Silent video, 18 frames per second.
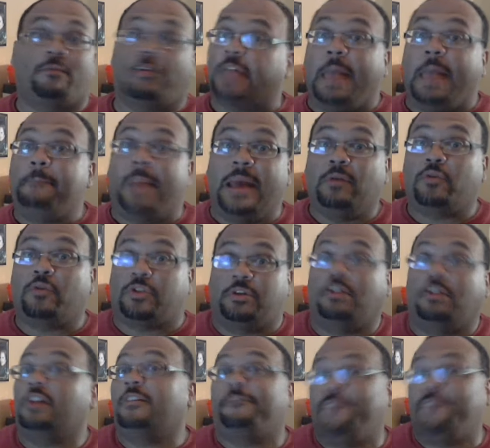Bowl. Hey, Baylor's
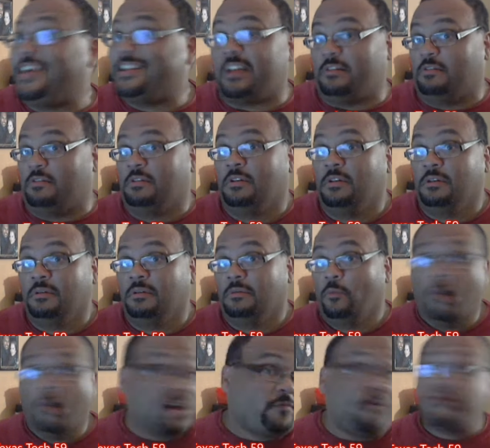still undefeated.
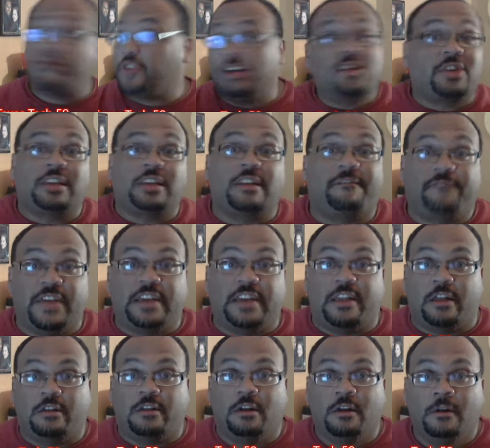West Virginia's
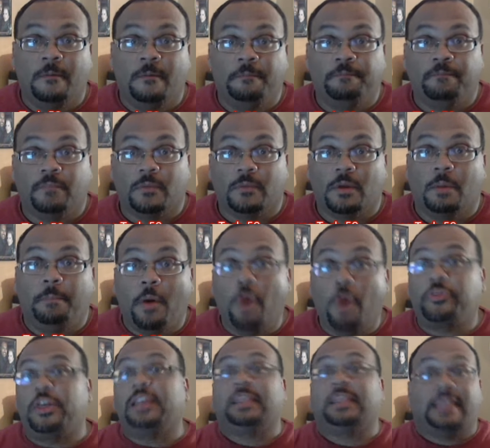undefeated,
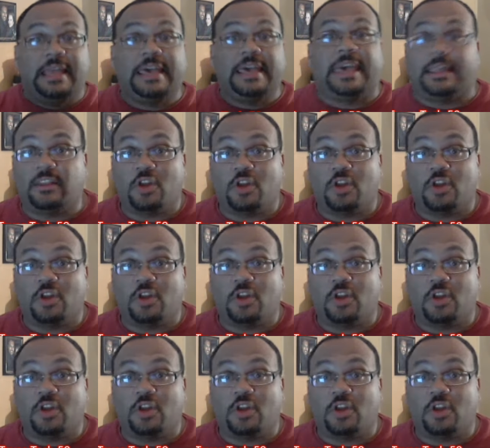both in league and